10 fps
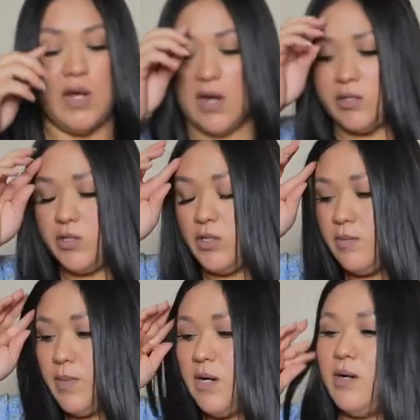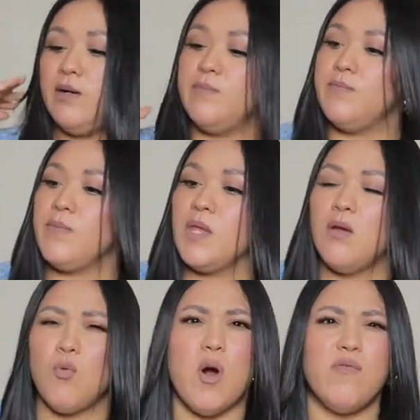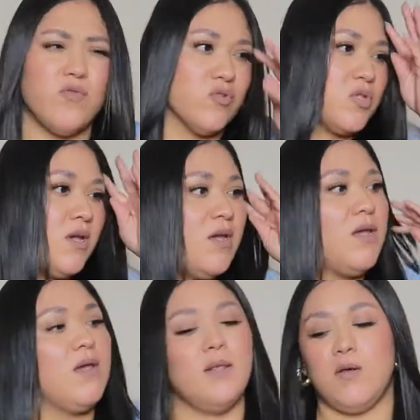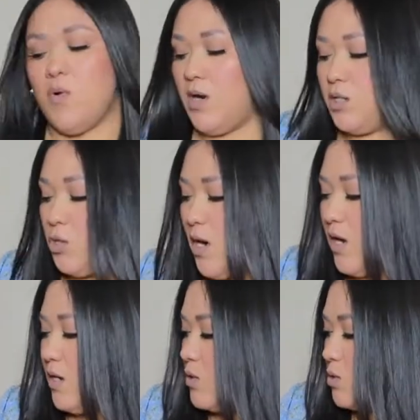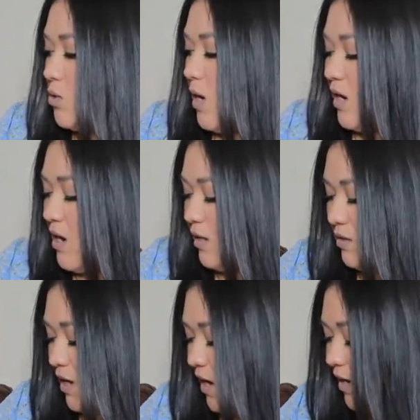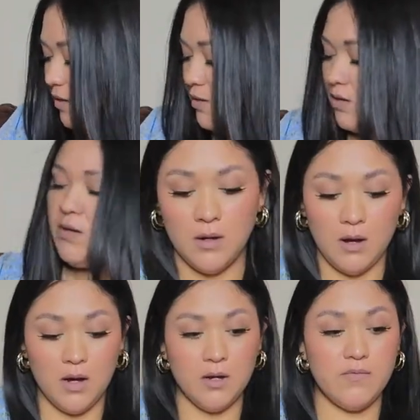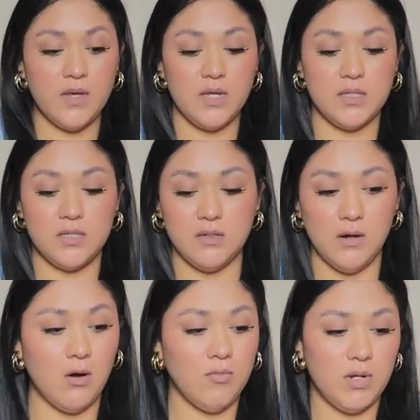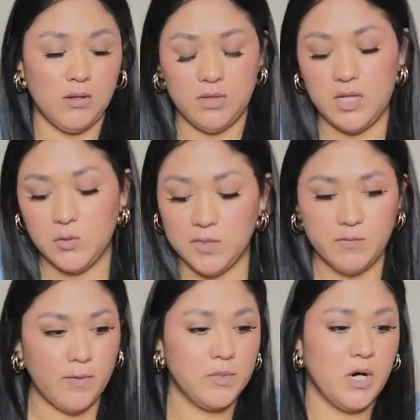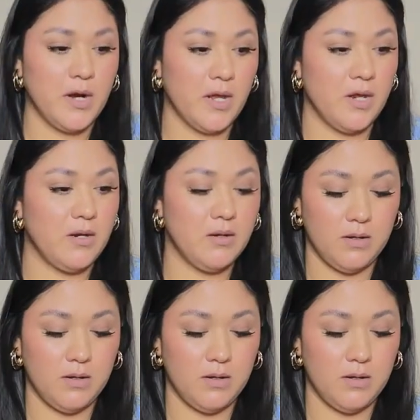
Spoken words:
got some waffles and they wanna try it. So I got that. All of these, only this one's from Target.